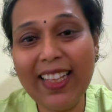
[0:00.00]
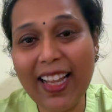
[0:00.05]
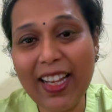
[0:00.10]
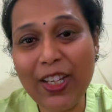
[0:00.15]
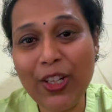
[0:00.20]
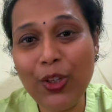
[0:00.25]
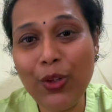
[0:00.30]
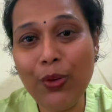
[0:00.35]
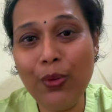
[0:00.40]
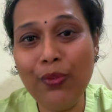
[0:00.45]

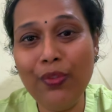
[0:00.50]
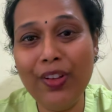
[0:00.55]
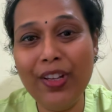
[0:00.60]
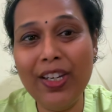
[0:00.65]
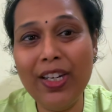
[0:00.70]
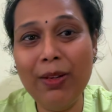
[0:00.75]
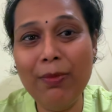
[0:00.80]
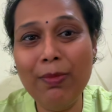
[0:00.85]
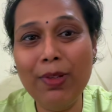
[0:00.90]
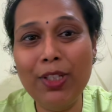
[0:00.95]
Thank you
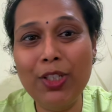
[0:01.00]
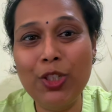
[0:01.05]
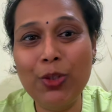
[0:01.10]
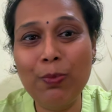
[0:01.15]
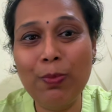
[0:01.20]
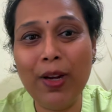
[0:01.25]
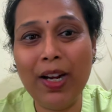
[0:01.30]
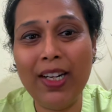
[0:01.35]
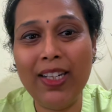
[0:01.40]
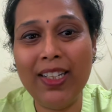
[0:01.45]
very
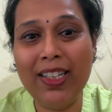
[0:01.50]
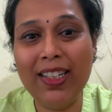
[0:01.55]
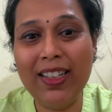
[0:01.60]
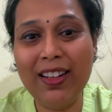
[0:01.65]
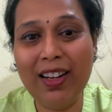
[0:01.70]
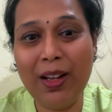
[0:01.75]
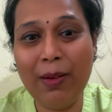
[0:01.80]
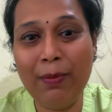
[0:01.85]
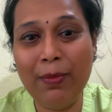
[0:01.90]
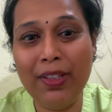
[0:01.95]
much, Pandya
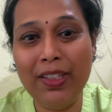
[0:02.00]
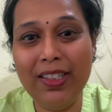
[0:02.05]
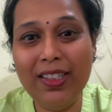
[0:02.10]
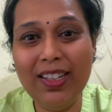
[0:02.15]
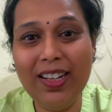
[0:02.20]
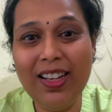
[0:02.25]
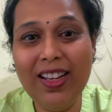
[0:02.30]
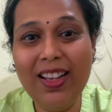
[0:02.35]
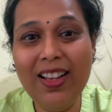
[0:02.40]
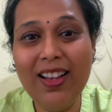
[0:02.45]
Raman,
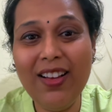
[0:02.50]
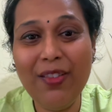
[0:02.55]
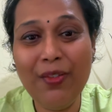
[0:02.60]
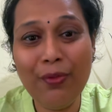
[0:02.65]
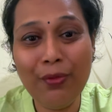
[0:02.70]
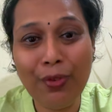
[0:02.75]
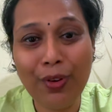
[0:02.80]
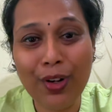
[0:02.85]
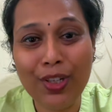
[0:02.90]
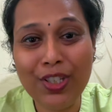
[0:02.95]

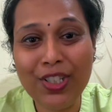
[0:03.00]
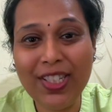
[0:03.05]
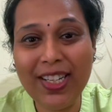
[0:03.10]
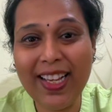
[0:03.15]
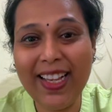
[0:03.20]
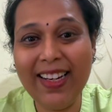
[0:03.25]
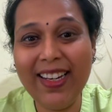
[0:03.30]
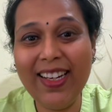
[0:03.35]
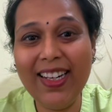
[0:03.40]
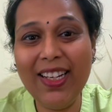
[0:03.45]
for
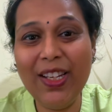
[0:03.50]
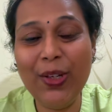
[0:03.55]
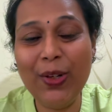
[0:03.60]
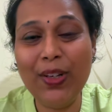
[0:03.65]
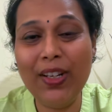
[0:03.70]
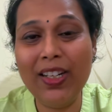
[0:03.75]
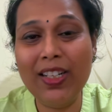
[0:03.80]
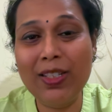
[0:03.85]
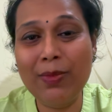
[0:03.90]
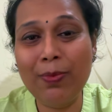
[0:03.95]
sharing
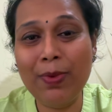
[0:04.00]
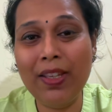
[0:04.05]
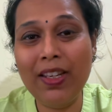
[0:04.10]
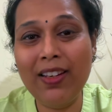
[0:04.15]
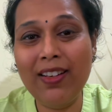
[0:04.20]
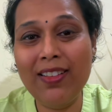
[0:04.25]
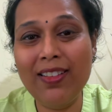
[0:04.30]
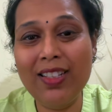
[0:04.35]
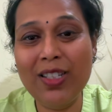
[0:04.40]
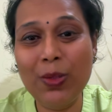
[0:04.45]
your
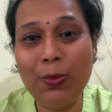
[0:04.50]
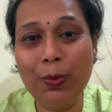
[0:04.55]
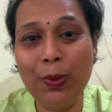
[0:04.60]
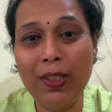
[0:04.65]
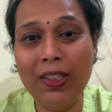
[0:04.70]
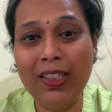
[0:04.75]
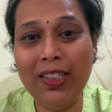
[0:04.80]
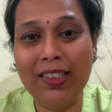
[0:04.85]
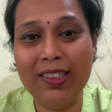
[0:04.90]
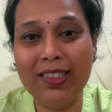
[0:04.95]
experience
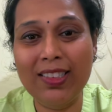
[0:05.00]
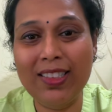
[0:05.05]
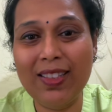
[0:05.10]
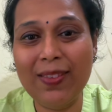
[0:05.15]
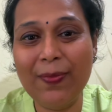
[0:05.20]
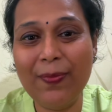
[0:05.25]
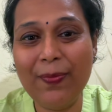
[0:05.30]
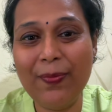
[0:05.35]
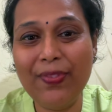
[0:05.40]
with us.